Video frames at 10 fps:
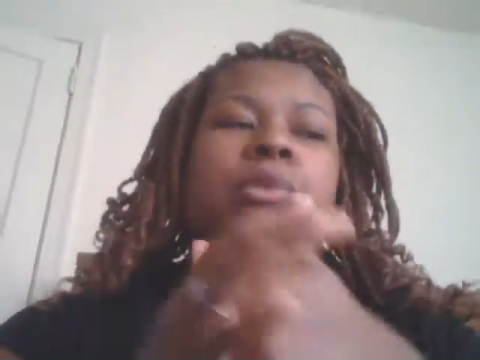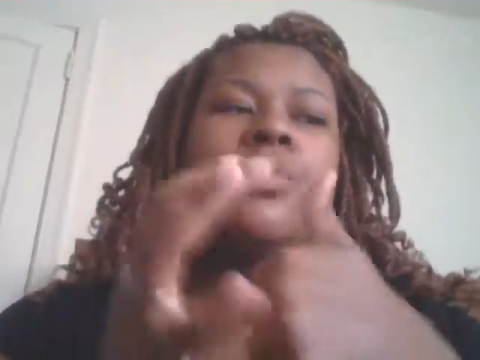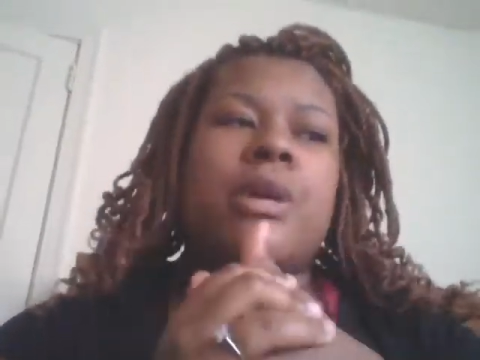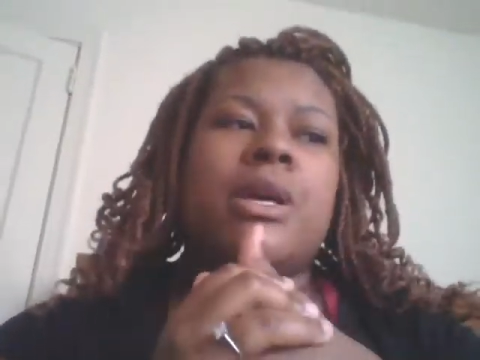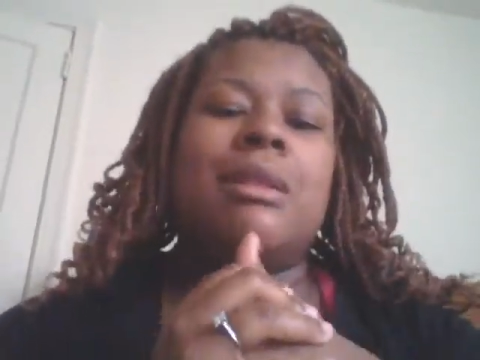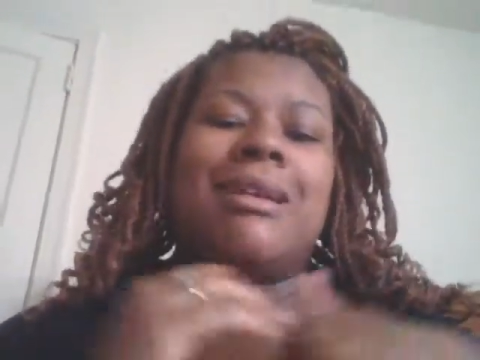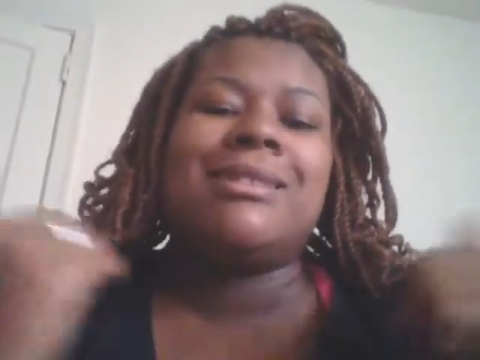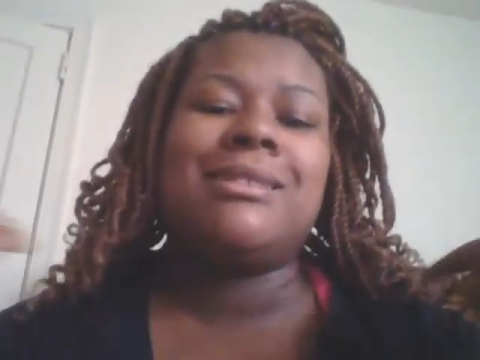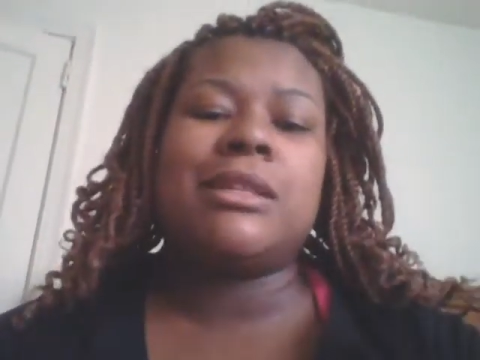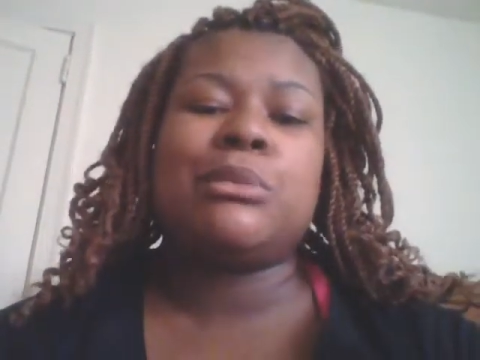like, like I
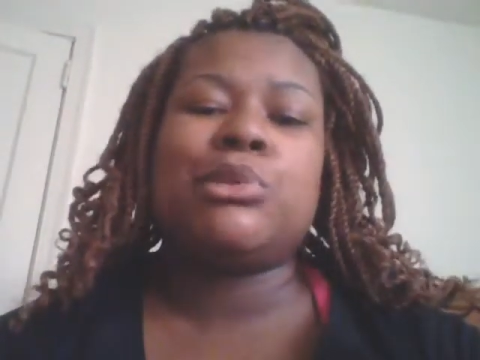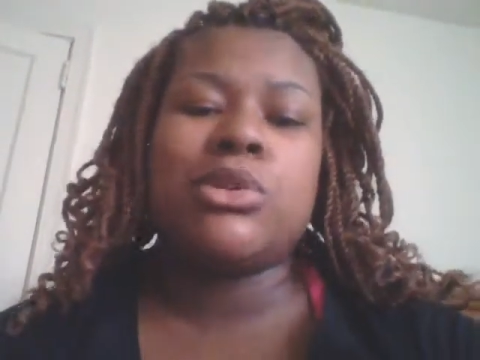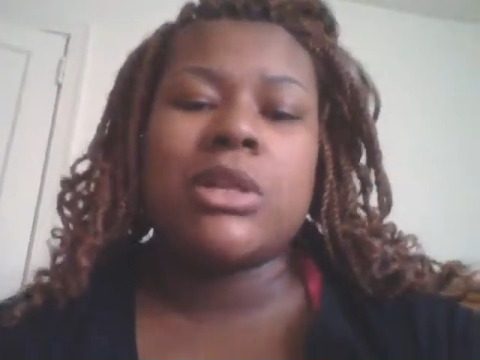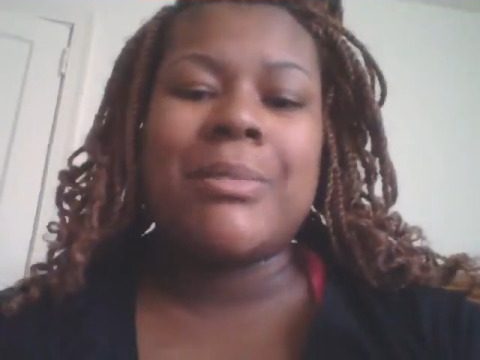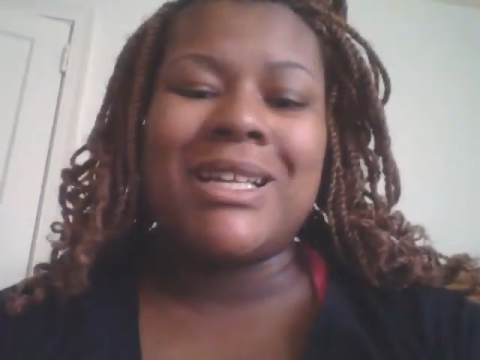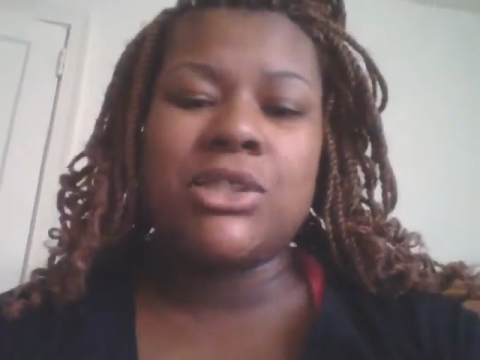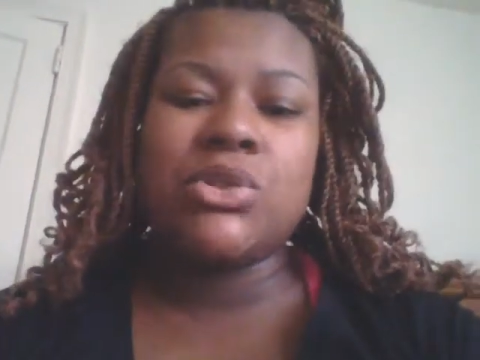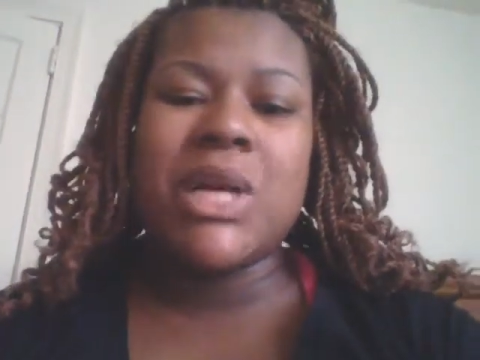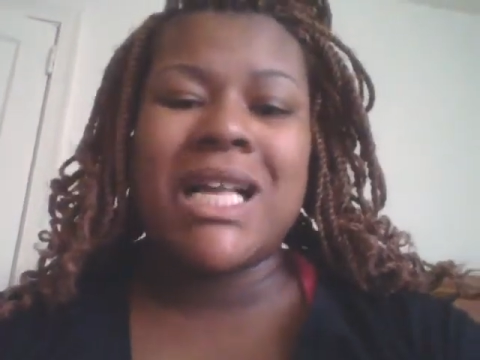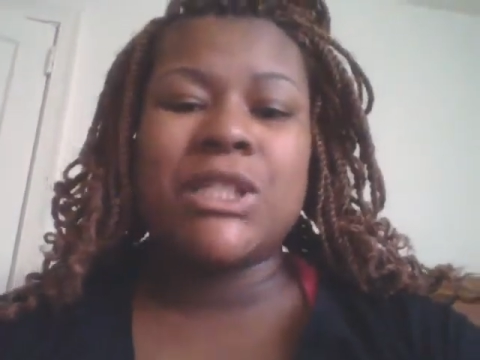said,
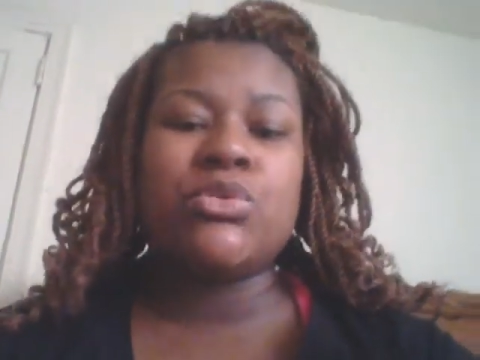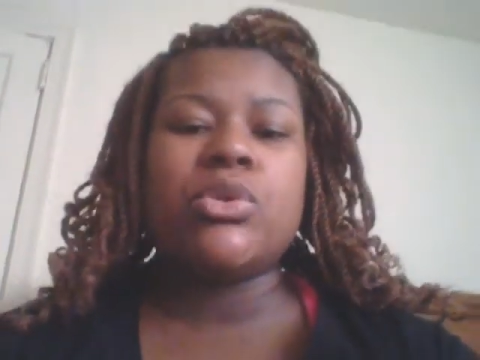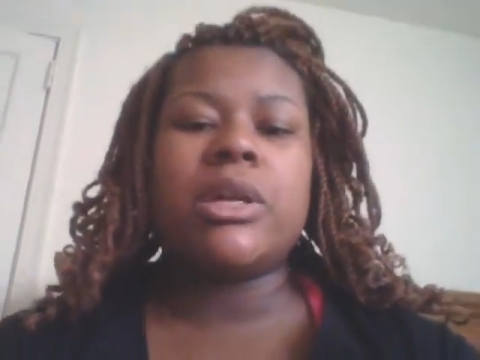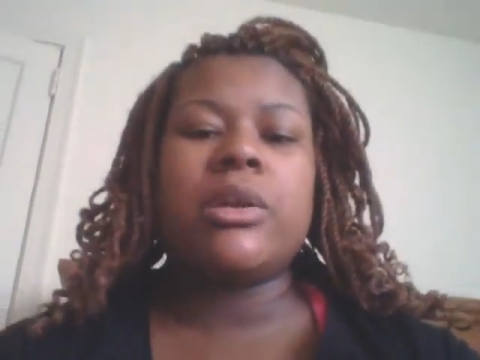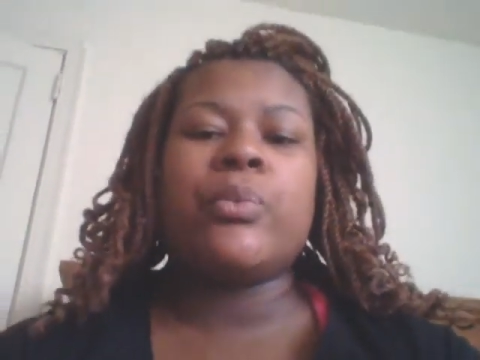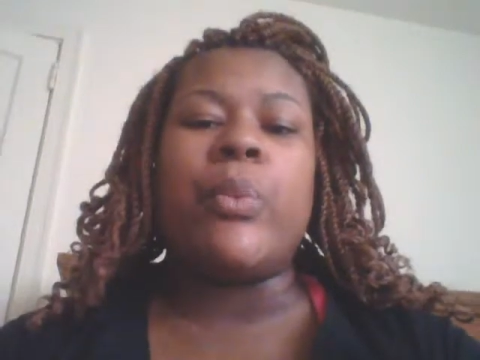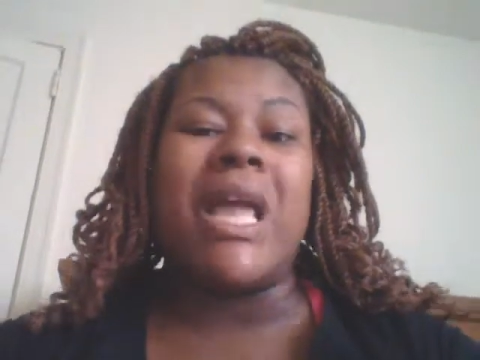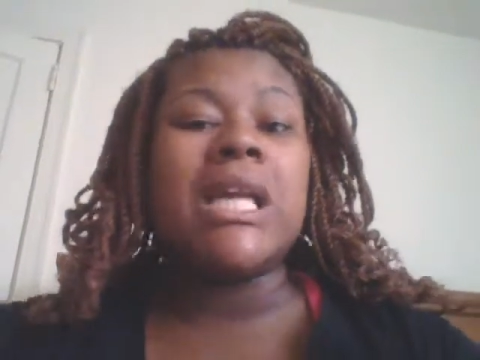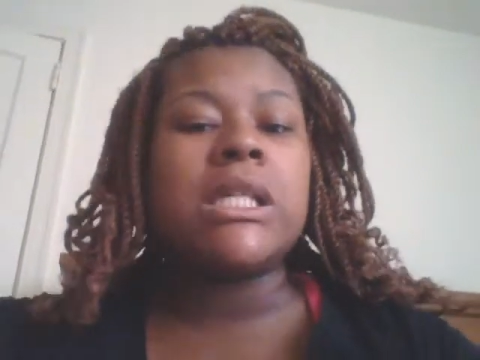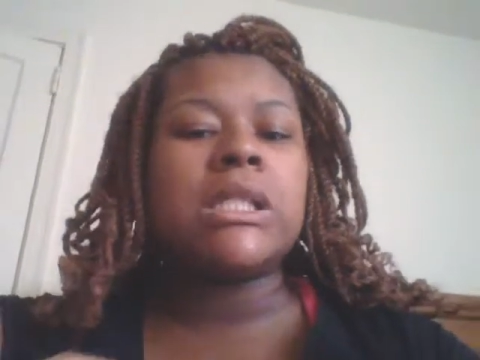I going to wait